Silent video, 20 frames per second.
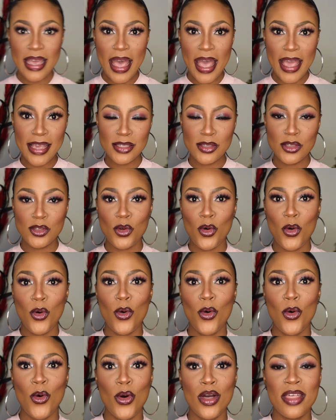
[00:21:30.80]
guys,
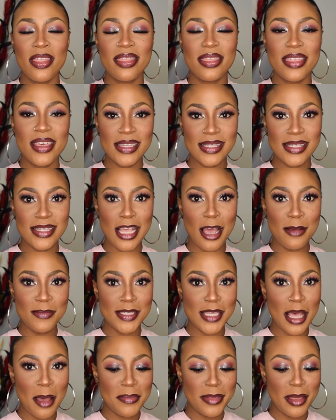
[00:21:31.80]
so this
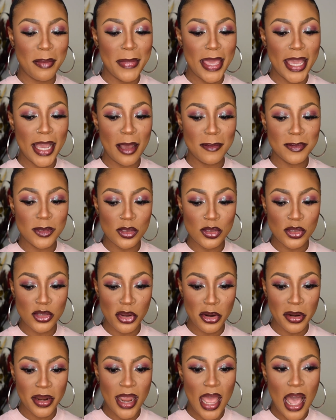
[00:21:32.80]
sums up the makeup
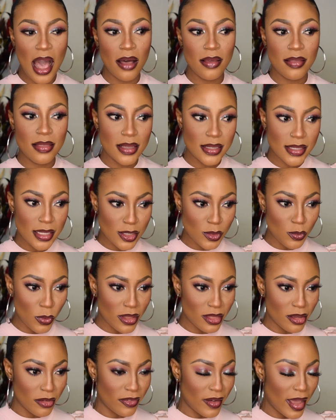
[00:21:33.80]
tutorial. This is
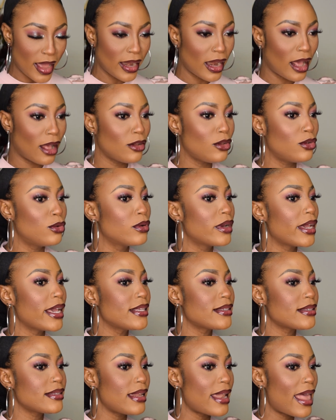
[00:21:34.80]
what the final look
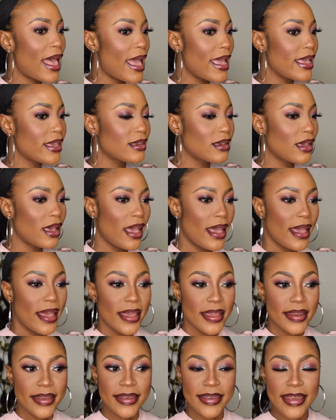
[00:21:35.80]
is like.
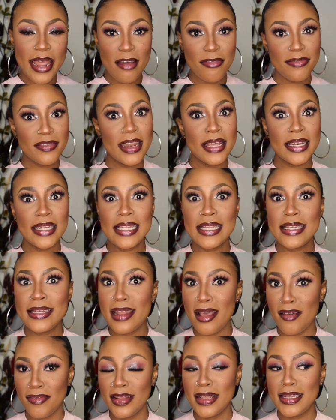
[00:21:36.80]
Definitely
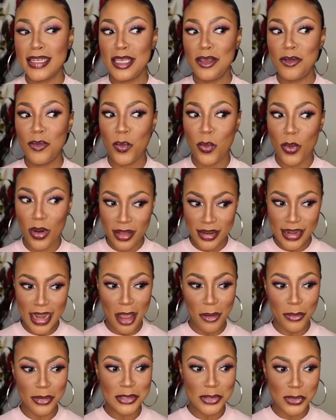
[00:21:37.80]
what
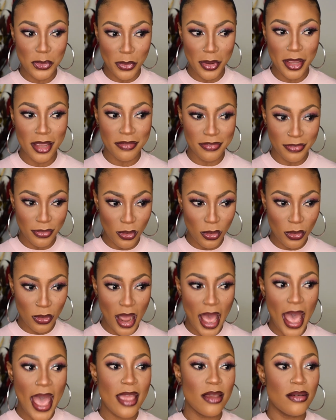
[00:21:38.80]
I was going
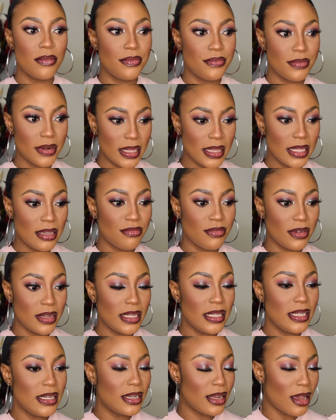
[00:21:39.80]
for. I
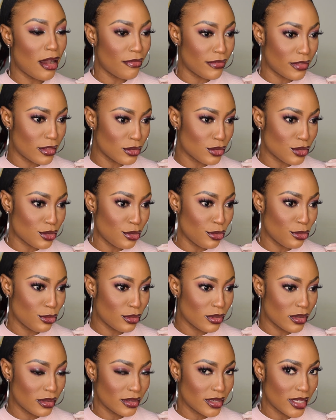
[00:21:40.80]
really love this
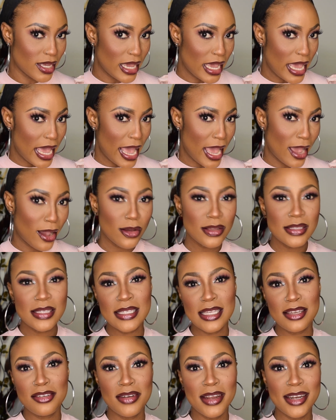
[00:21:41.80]
look, and
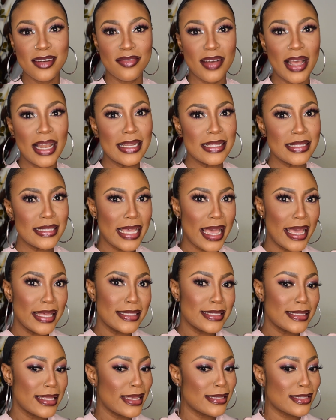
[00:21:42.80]
considering
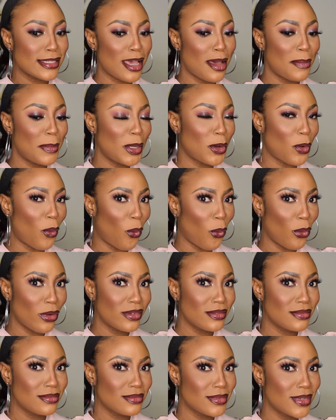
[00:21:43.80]
Valentine's Day is coming
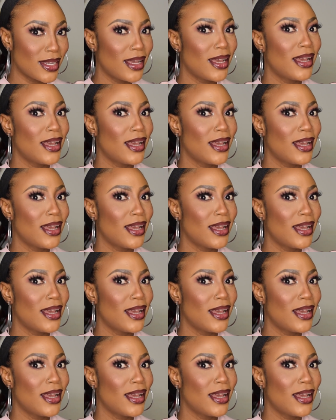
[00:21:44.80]
on,